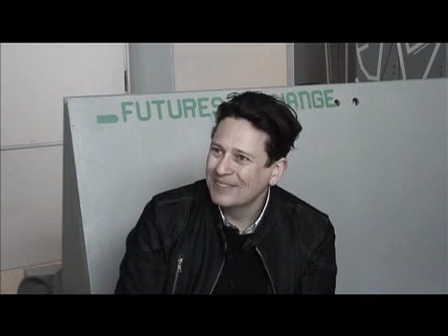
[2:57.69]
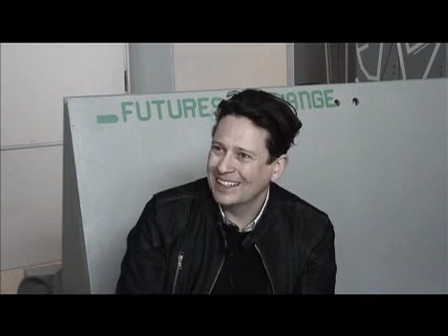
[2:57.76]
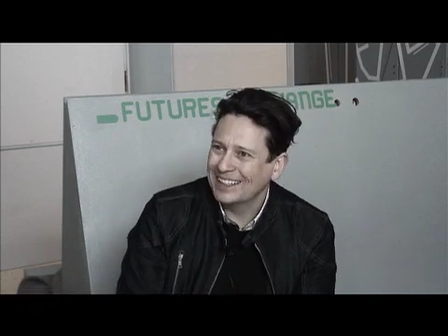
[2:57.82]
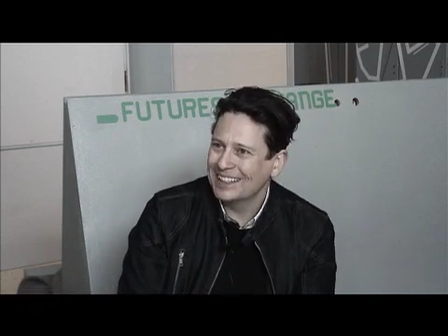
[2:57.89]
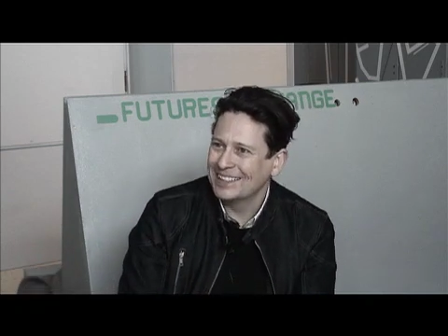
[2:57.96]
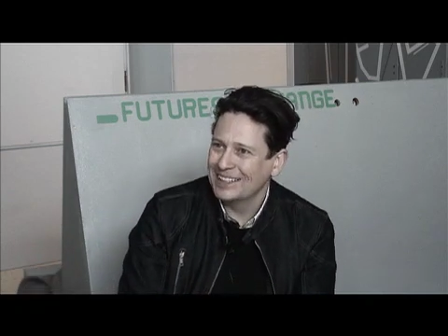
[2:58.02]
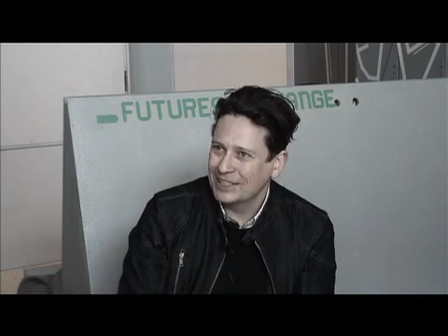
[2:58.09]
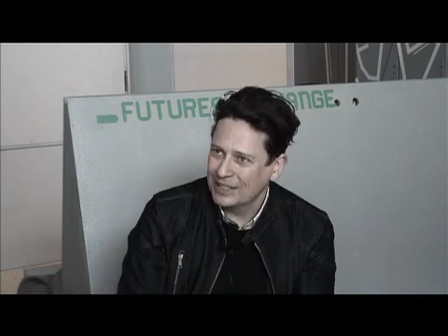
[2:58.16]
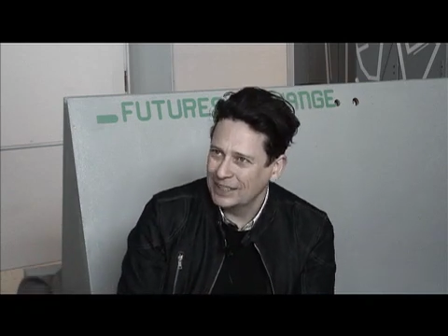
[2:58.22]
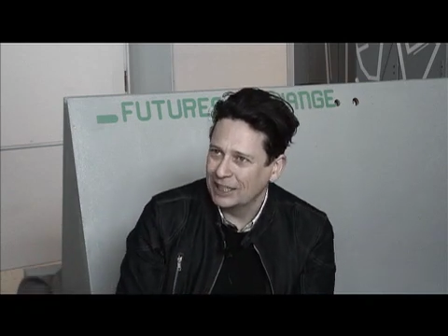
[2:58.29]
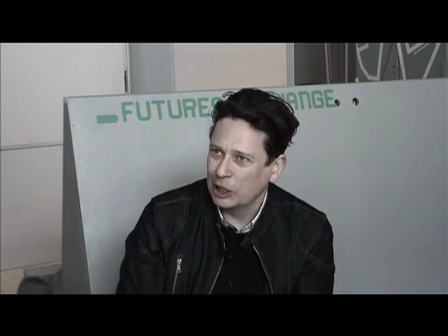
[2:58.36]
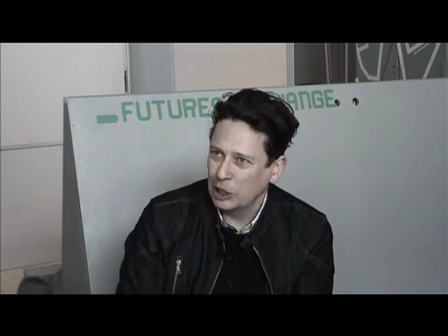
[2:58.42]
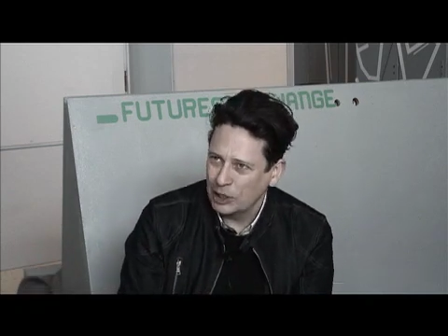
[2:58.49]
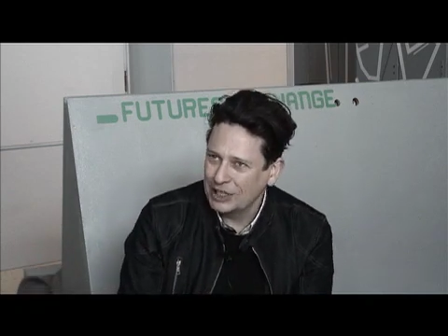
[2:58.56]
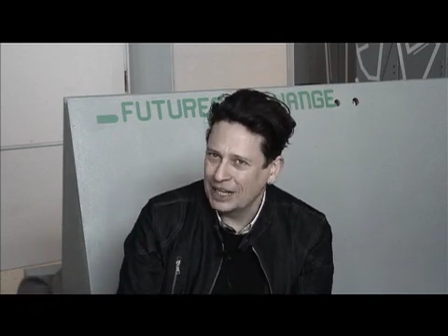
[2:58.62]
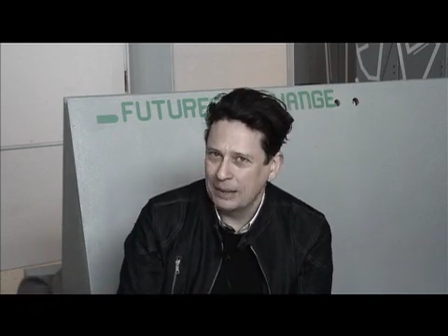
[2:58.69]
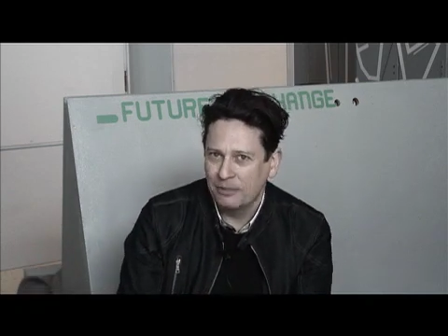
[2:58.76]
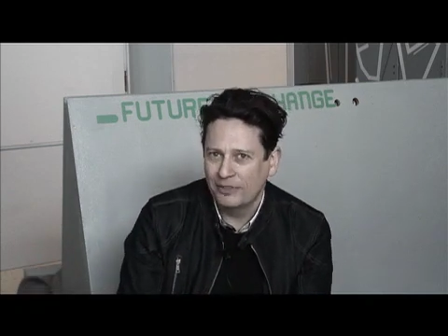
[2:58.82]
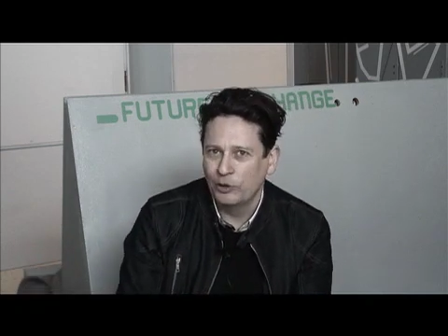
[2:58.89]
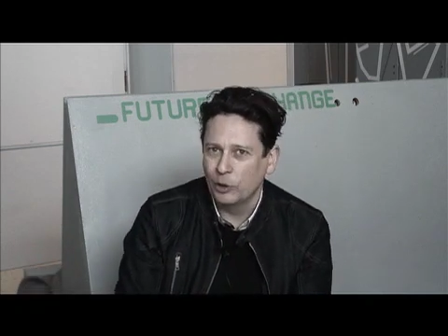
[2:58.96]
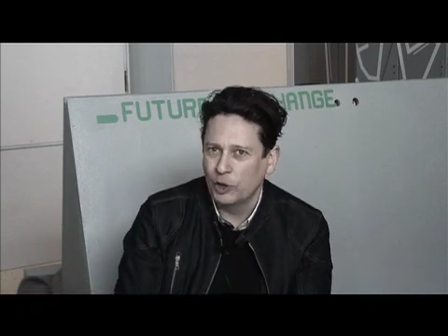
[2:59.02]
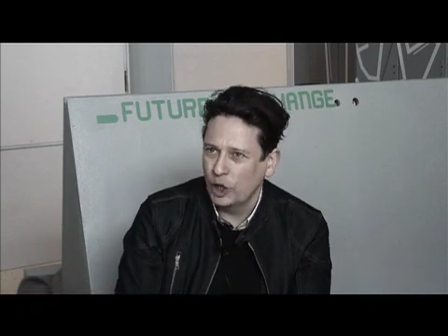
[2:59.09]
It existed a long time
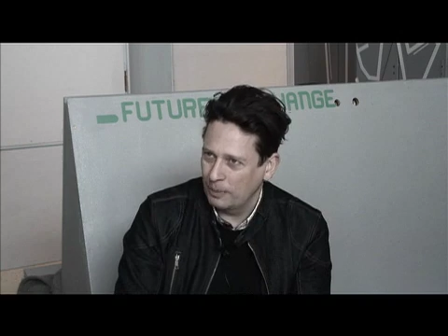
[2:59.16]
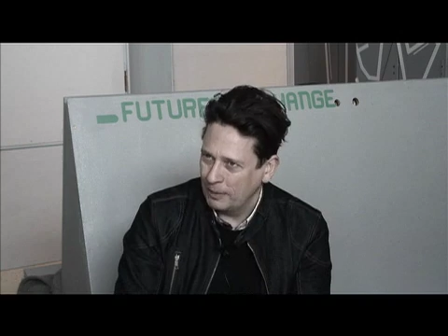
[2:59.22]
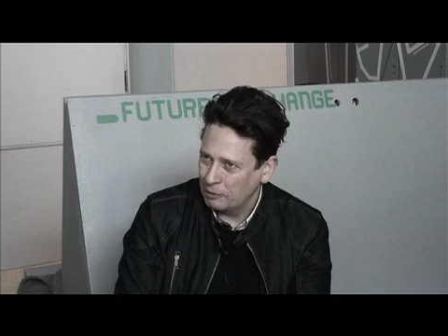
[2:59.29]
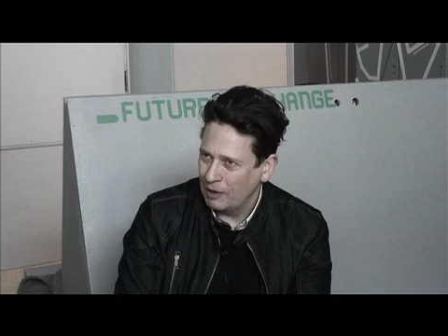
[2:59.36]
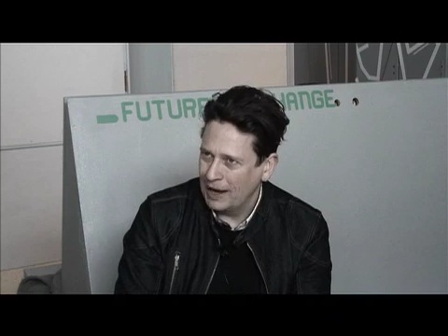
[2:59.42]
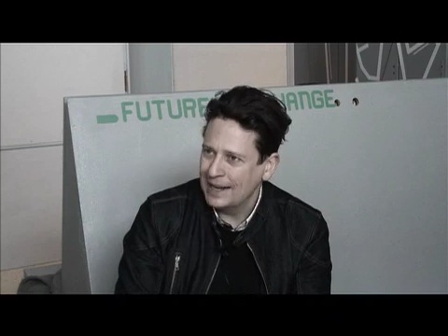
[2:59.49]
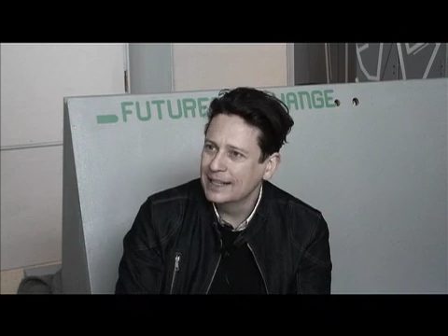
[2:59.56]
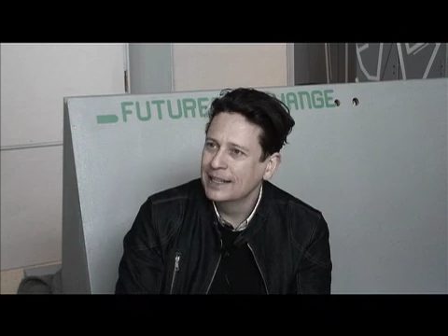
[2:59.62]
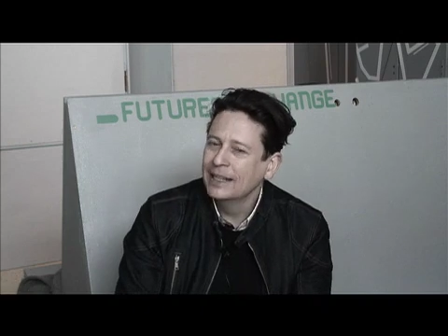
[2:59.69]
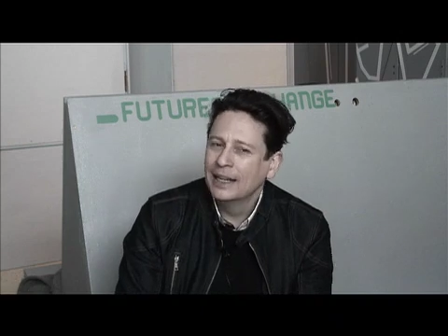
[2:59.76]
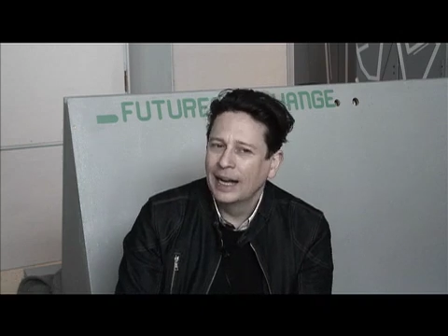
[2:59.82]
before copyright